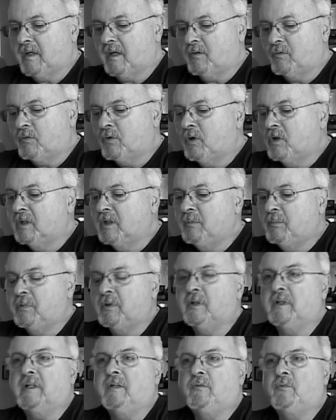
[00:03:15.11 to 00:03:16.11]
And I really
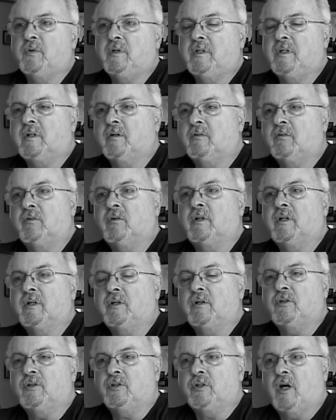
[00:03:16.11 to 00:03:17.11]
believe we did a
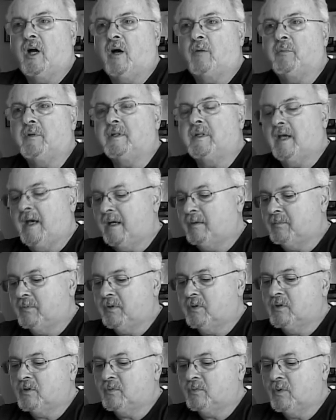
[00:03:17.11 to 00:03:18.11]
really good job at that
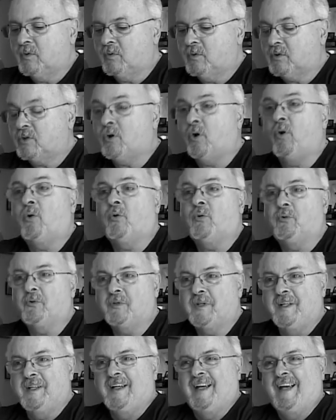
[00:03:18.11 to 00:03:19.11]
because we were
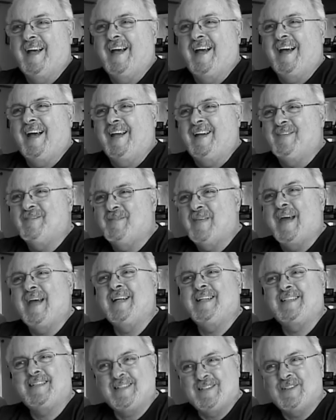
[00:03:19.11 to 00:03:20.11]
told and
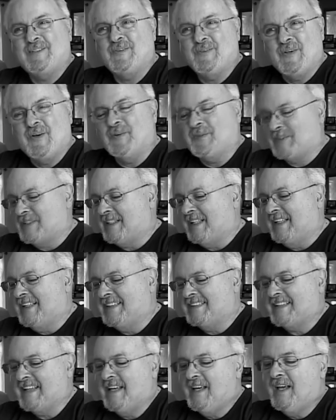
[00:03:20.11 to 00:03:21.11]
made to do those mm-hmm.
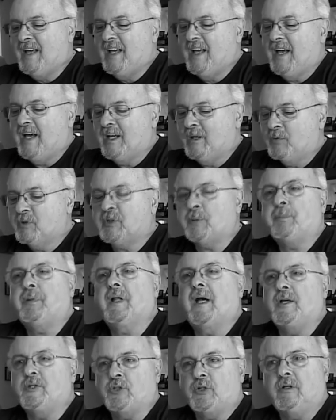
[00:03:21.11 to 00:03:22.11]
things. Mm-hmm. And it was a
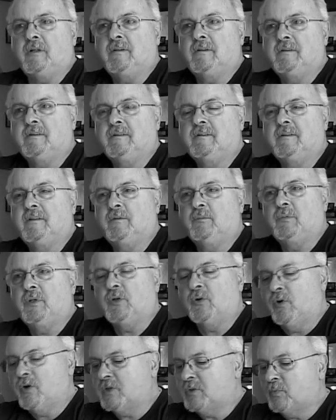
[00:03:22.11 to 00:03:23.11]
pleasure
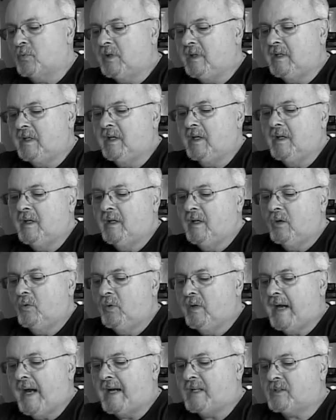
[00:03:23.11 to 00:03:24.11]
yeah. because we,
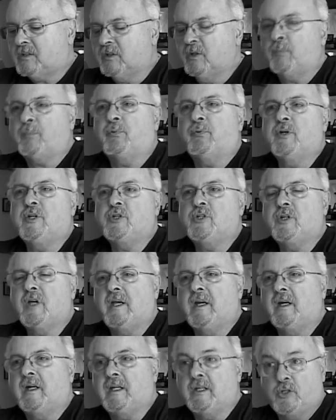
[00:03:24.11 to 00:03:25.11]
we actually
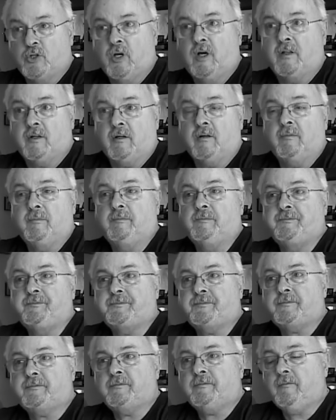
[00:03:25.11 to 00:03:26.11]
appreciated each other.
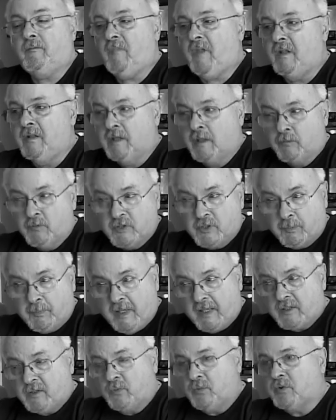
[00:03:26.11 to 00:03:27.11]
Mm-hmm. Their
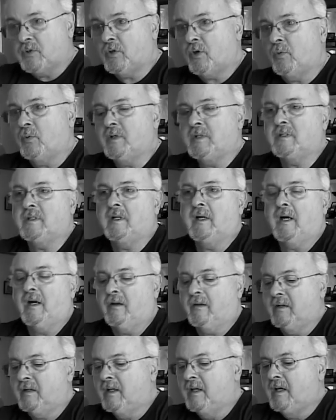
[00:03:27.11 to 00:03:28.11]
respect was always
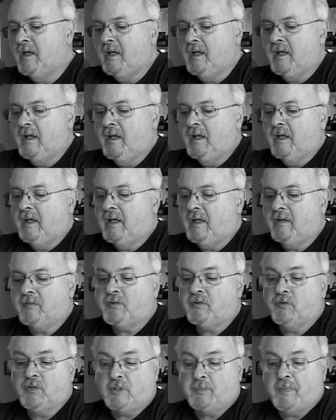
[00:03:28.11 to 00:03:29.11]
there. And, and
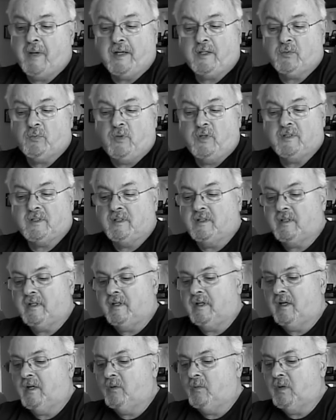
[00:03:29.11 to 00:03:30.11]
if the respect wasn't
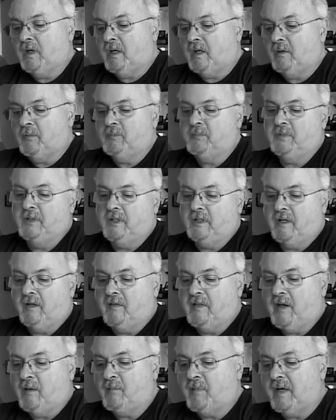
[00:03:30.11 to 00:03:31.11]
there, well, you
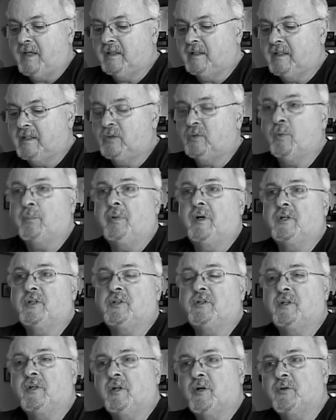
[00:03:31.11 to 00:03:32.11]
know, that might lead to a
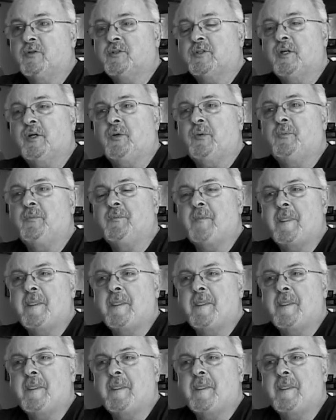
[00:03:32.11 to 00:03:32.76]
punch in the nose too.